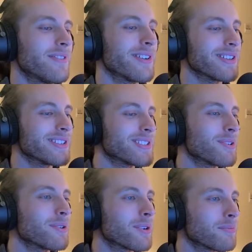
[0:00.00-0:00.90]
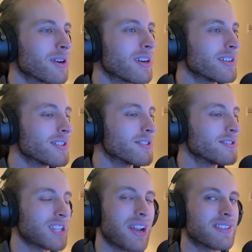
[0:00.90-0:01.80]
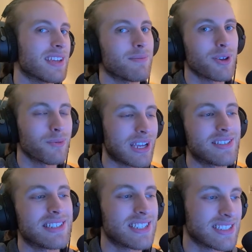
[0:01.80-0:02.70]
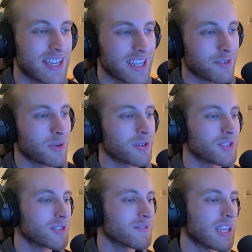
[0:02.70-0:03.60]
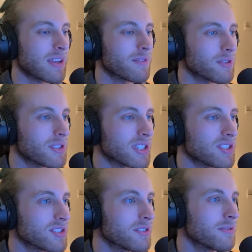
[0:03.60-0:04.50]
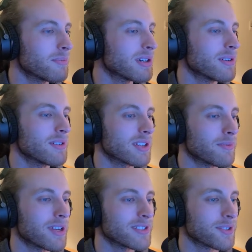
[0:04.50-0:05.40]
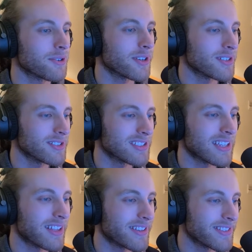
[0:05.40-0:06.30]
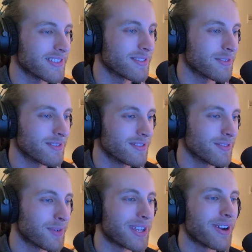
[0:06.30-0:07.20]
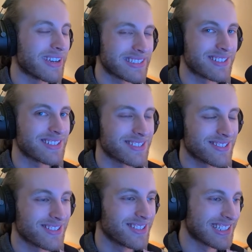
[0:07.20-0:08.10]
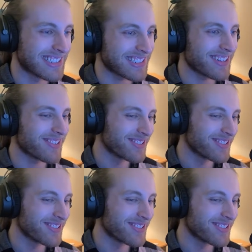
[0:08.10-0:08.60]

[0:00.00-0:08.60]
Fucking Scooter Braun, dude. Shout out to him though, because he's an executive producer of Dave Lil Dicky Show. But come on, Scooter, just tell us. We know he's a lizard. Let's go.